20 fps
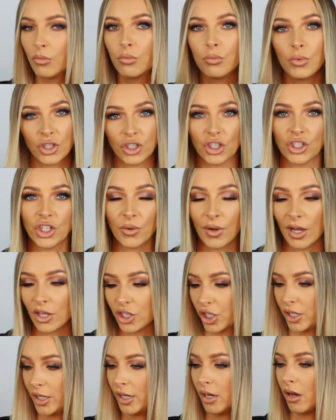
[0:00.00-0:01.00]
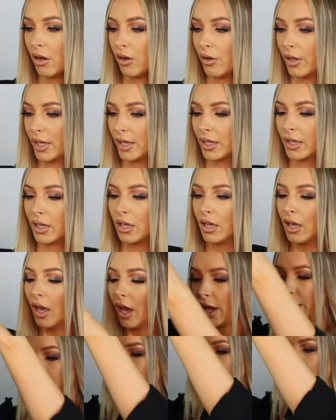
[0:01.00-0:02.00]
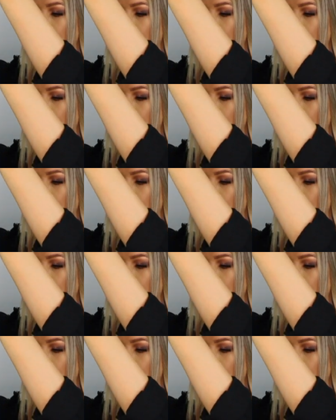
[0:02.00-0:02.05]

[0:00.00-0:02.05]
Which I do actually like. And